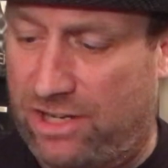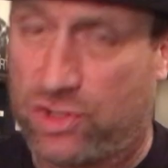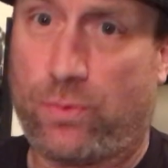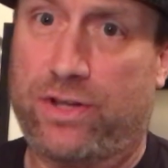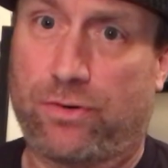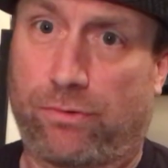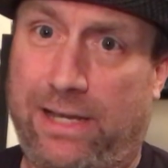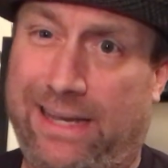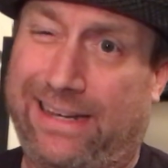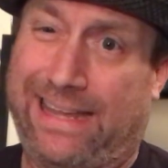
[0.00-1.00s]
I just wanted to
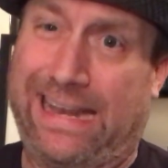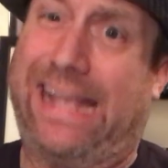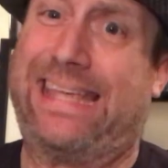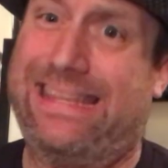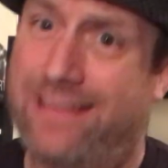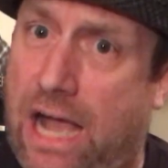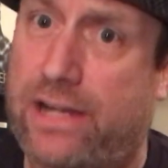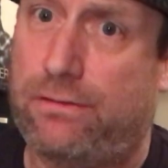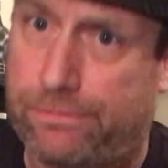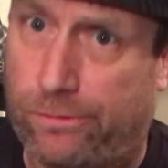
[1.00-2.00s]
read it, and again, I cannot
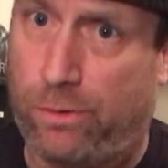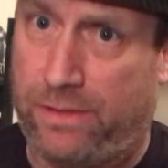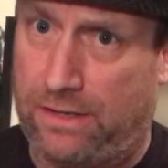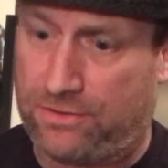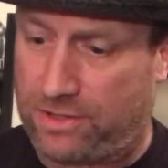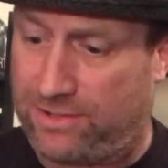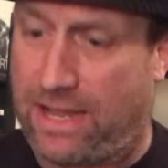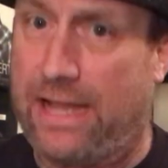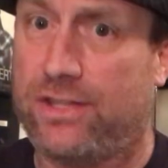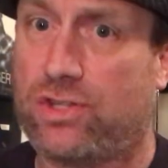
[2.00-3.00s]
confirm this because
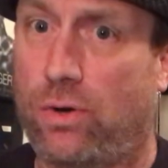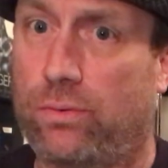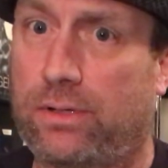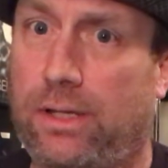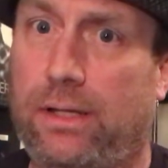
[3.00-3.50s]
I don't.